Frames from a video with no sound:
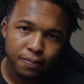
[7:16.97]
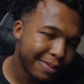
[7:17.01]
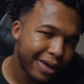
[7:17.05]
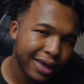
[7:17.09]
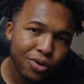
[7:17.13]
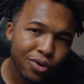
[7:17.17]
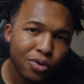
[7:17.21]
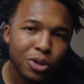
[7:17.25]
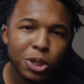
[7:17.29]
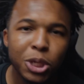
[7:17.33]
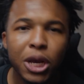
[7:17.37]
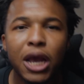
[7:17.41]
Man,
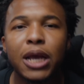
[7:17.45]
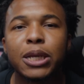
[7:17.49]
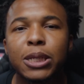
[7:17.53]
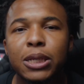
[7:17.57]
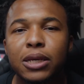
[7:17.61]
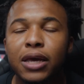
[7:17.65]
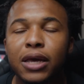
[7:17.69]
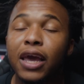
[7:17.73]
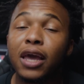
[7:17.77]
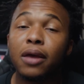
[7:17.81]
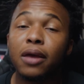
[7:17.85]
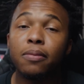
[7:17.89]
you can change the
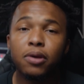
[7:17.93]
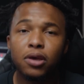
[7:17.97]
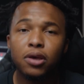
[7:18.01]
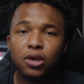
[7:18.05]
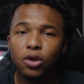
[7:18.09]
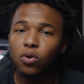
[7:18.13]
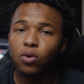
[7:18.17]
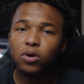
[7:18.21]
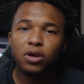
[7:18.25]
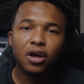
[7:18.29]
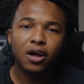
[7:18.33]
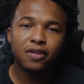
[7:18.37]
game.
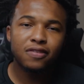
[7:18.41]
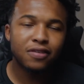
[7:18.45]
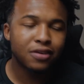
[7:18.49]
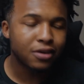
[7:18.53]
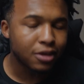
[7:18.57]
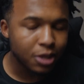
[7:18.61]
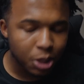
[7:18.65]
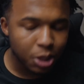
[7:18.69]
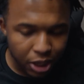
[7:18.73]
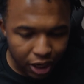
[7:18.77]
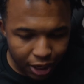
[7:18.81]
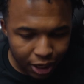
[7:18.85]
Your content
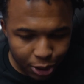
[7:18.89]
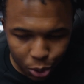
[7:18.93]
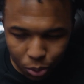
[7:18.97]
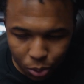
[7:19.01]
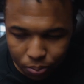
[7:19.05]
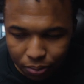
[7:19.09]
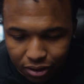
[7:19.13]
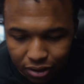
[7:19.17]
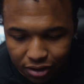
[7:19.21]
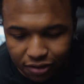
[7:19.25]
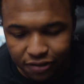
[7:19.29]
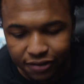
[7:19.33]
can change
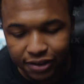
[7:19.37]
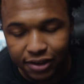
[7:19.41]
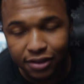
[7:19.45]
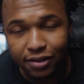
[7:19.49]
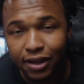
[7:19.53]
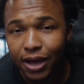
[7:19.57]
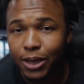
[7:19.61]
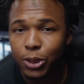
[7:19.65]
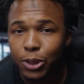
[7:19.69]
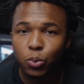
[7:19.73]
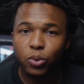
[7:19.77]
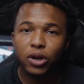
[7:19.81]
tremendously, and
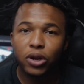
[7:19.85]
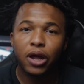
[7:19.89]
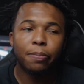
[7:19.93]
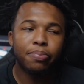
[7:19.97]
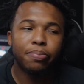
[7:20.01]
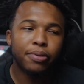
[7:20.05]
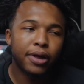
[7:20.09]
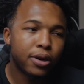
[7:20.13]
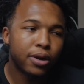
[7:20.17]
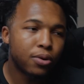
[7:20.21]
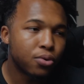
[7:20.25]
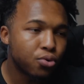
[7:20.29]
that's what I
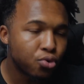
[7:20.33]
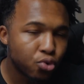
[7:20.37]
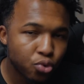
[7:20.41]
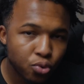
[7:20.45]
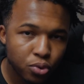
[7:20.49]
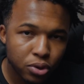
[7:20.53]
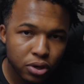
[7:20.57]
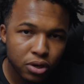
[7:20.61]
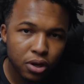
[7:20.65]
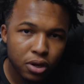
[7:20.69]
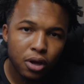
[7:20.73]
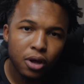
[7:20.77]
plan on
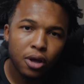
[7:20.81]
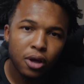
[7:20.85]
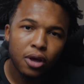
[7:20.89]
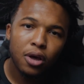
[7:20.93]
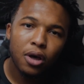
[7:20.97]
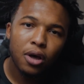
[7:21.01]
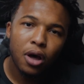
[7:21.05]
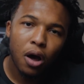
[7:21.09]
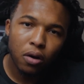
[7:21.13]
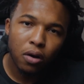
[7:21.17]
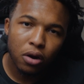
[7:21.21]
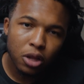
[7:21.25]
doing
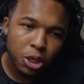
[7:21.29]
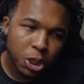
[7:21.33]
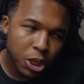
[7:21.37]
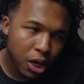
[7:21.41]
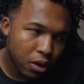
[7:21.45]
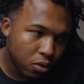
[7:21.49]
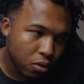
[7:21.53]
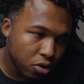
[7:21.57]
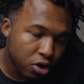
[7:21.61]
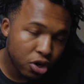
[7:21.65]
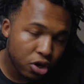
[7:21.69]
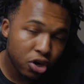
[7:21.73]
on the
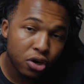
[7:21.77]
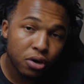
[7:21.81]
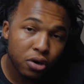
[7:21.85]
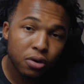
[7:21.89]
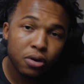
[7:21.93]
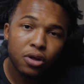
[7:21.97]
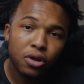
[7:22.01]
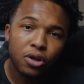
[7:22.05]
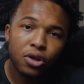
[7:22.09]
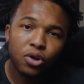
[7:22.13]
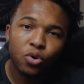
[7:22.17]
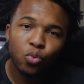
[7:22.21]
channel here
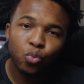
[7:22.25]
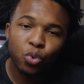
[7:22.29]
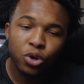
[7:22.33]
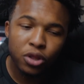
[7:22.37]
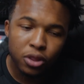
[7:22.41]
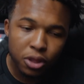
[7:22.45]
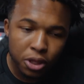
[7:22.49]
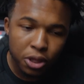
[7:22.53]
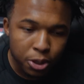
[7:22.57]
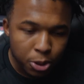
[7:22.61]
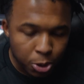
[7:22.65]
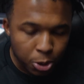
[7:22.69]

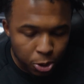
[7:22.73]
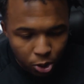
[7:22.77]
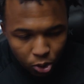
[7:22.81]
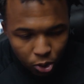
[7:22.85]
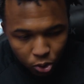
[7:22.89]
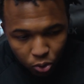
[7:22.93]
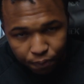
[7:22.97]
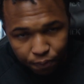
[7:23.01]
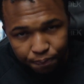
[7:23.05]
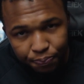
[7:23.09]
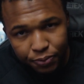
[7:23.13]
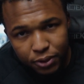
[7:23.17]
with this.
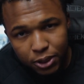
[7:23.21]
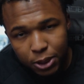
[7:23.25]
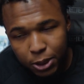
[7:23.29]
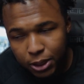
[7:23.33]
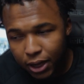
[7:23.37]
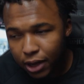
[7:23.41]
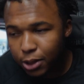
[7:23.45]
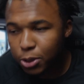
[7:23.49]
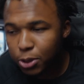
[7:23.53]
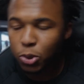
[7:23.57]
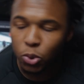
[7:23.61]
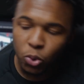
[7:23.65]
So
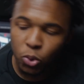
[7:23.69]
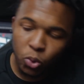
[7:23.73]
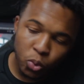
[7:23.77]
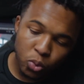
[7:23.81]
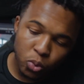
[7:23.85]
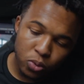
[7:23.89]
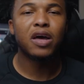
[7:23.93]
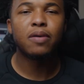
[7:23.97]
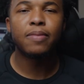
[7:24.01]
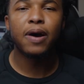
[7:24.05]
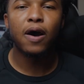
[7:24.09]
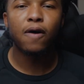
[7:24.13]
stay
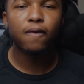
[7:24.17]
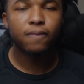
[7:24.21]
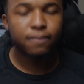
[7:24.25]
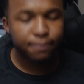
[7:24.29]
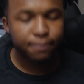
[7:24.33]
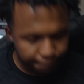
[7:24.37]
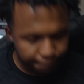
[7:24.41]
tuned. I'm out.